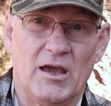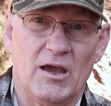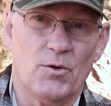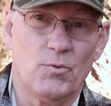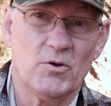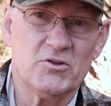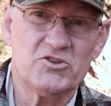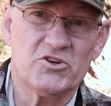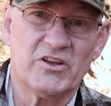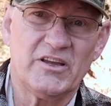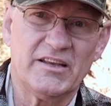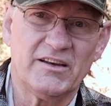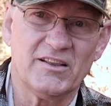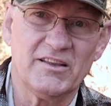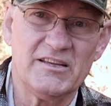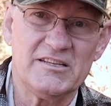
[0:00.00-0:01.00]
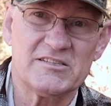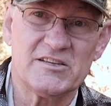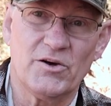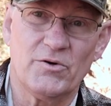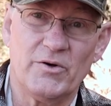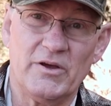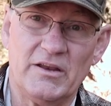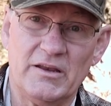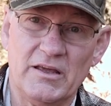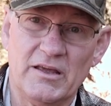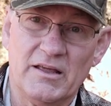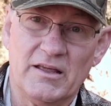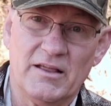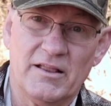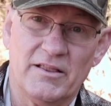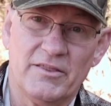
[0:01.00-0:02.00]
And once your kindling's going,
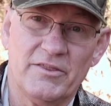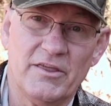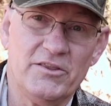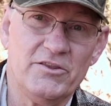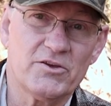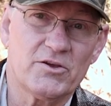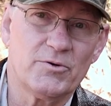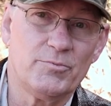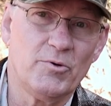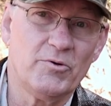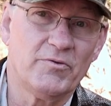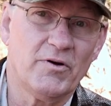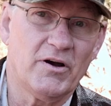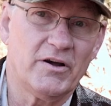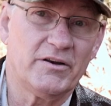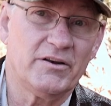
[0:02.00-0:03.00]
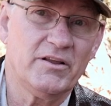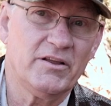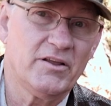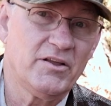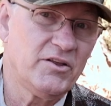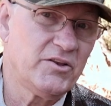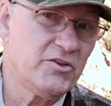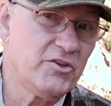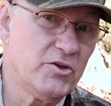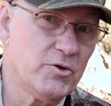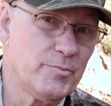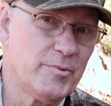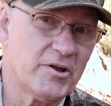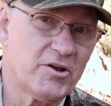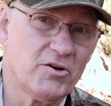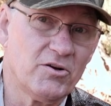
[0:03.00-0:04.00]
then you can move on to your
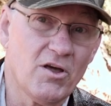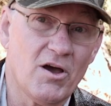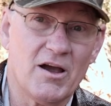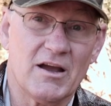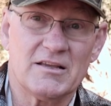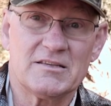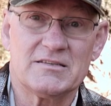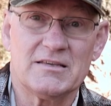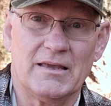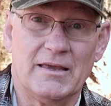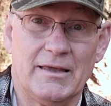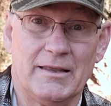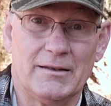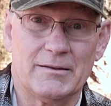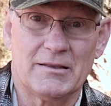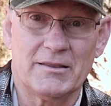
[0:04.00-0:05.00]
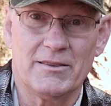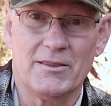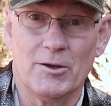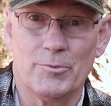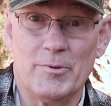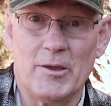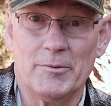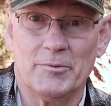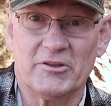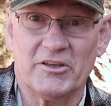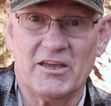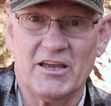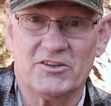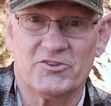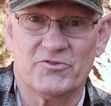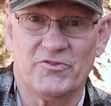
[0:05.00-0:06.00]
bigger logs and they'll be able to
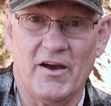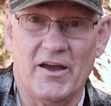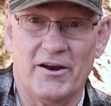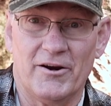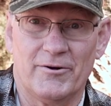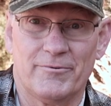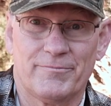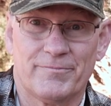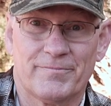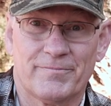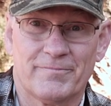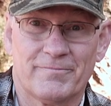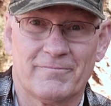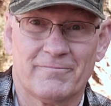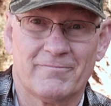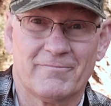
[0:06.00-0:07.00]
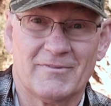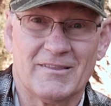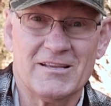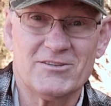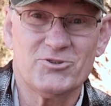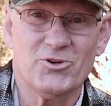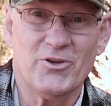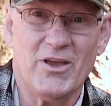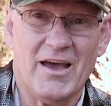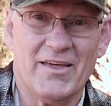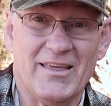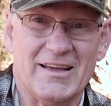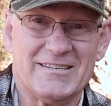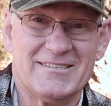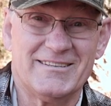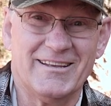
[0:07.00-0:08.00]
catch fire. Let's show you how
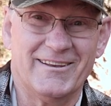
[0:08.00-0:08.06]
that's done.